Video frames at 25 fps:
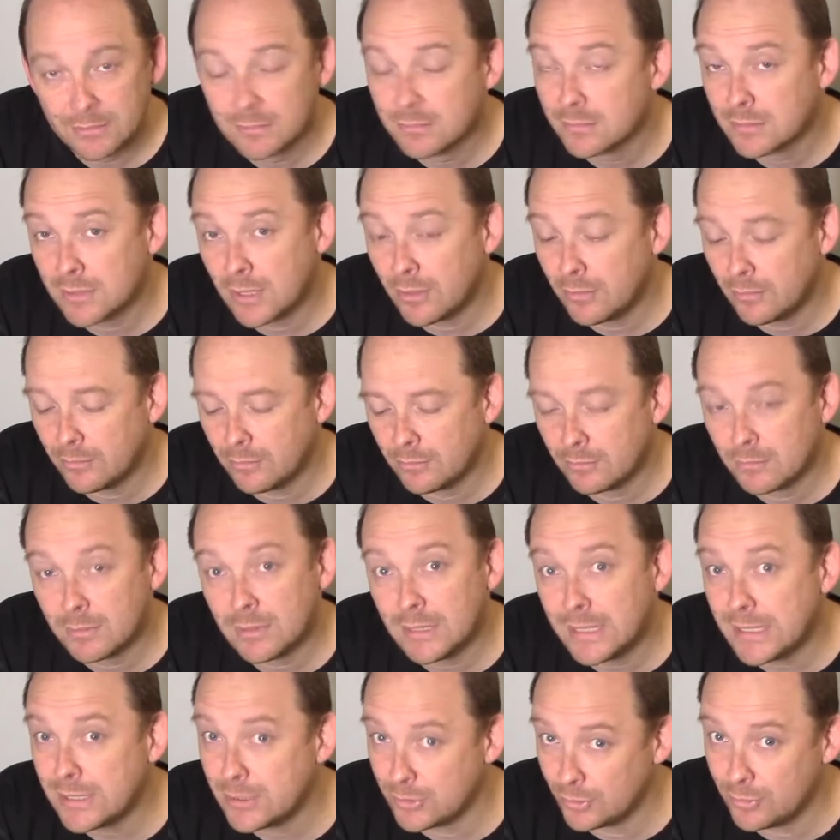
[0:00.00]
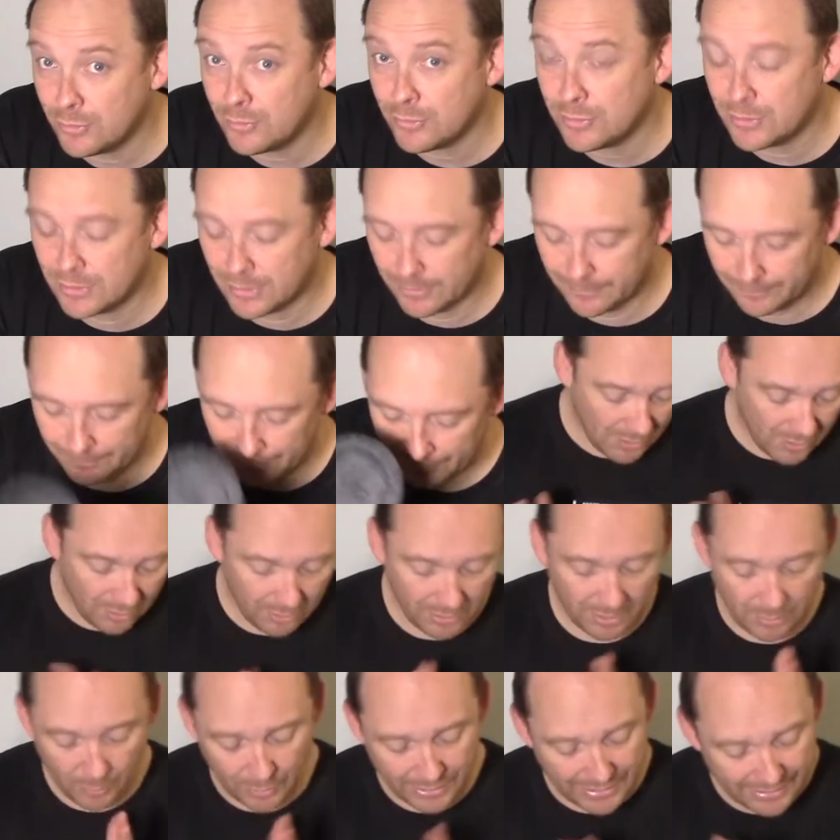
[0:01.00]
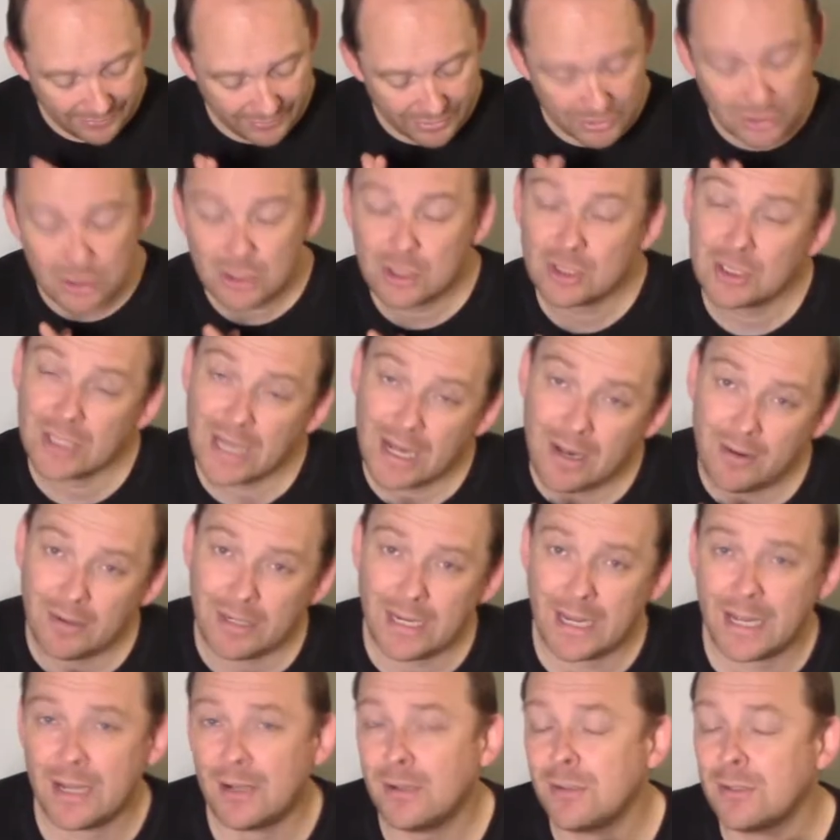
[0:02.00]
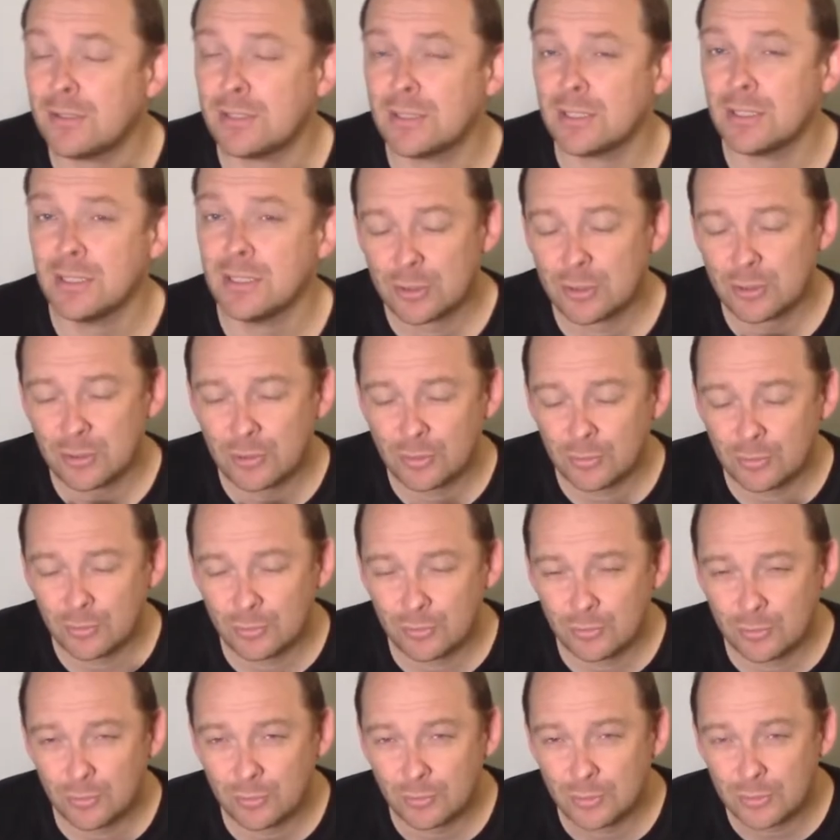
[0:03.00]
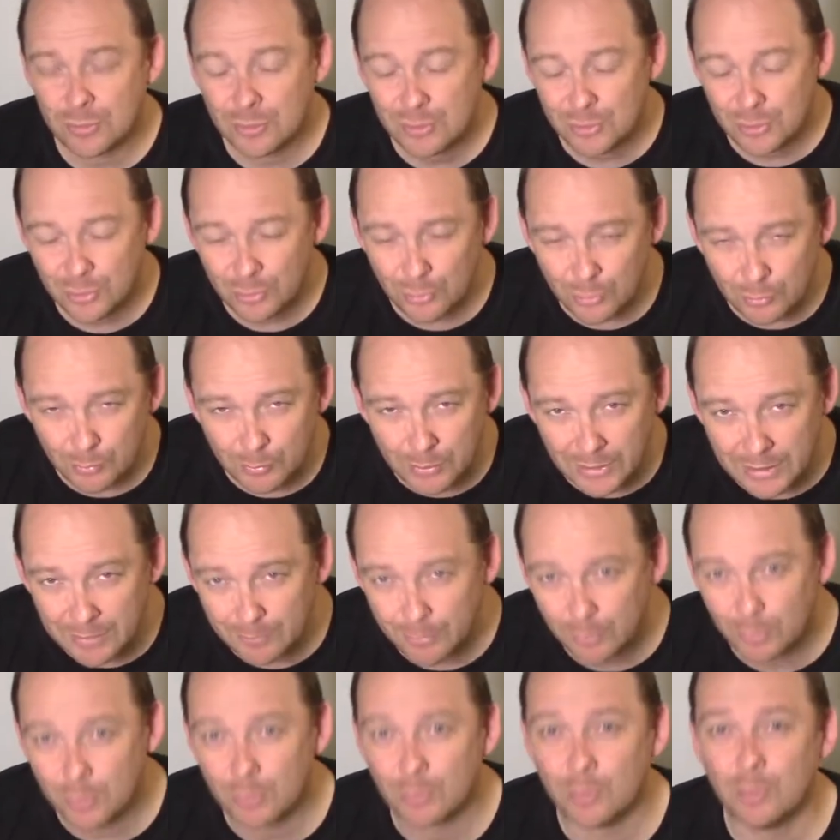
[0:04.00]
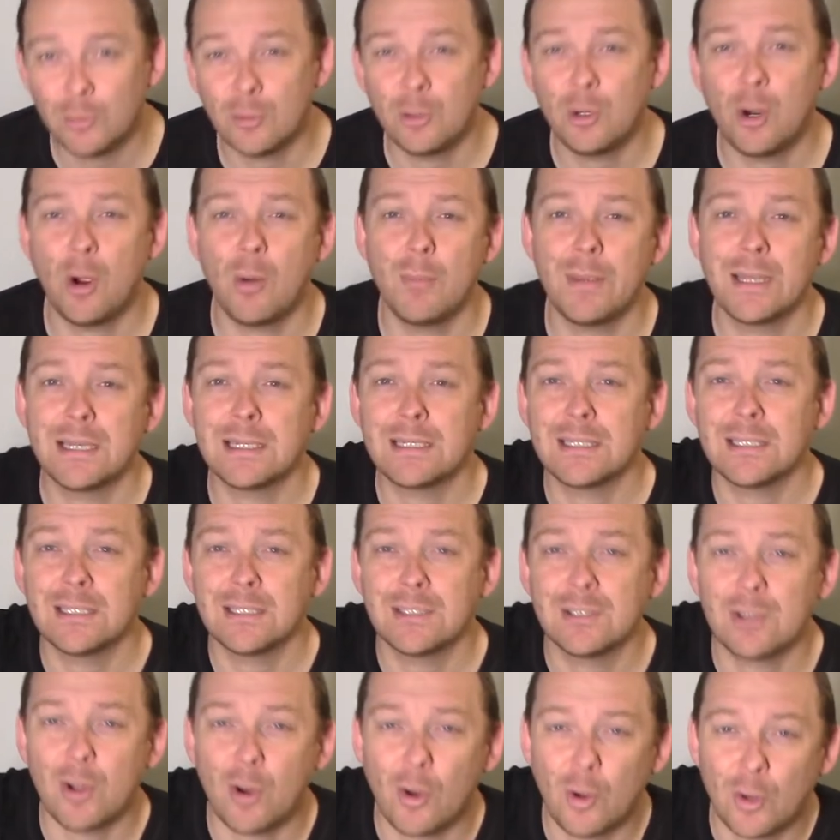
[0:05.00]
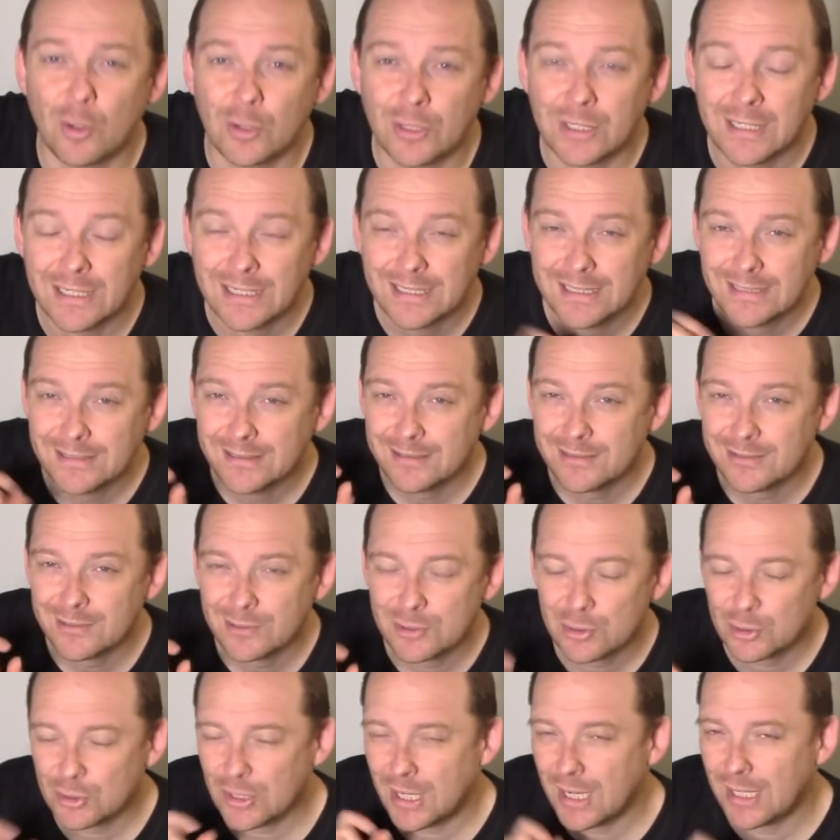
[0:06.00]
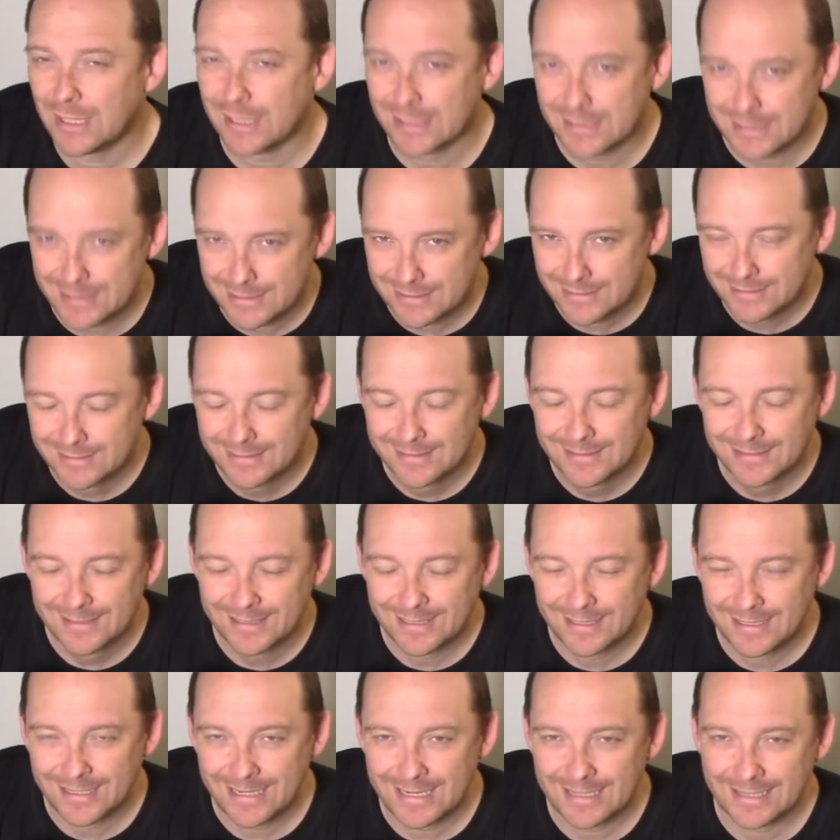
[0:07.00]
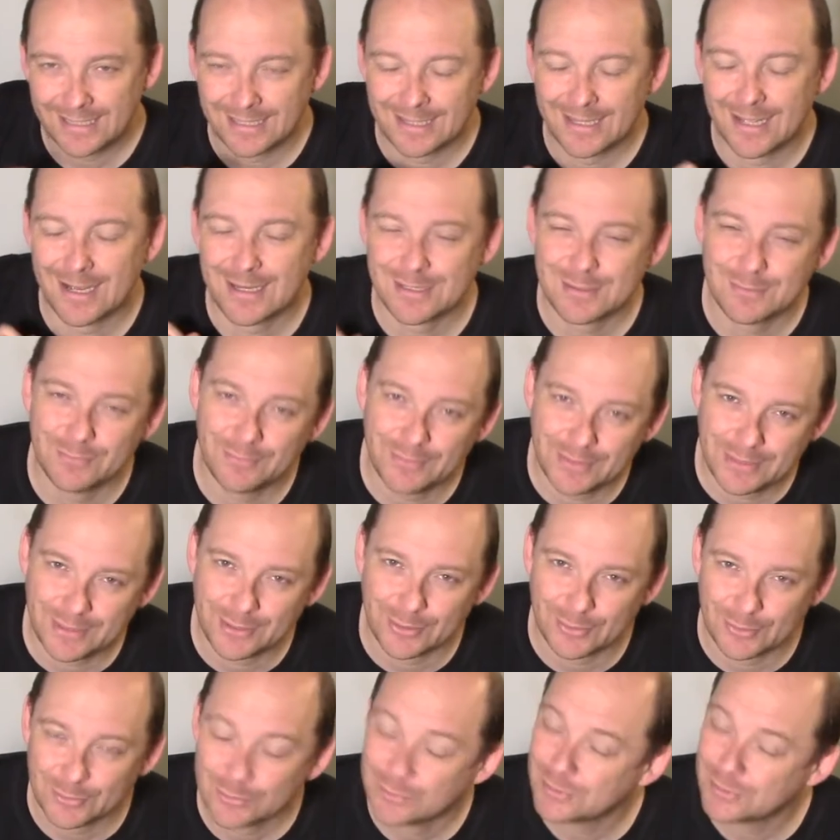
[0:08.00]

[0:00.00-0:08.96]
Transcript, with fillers: So let's use them. But I want to give a shout out to two people who commented on Charlotte uh, in the last video.